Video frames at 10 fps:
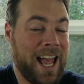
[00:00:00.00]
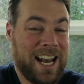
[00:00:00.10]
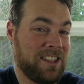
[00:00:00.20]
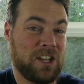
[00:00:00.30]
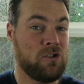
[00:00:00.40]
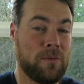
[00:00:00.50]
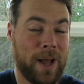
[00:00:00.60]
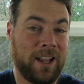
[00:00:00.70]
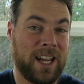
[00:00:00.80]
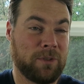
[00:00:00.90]
Anything you can
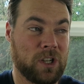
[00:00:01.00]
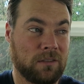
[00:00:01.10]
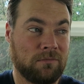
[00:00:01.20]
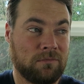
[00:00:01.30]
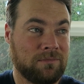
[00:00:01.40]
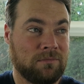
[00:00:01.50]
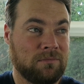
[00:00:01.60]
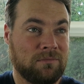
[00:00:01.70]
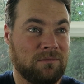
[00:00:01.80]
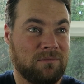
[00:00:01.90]
buy on Amazon.
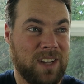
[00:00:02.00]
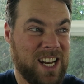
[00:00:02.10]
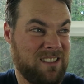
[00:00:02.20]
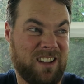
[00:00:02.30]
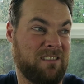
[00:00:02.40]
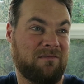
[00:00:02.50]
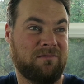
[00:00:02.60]
Anything.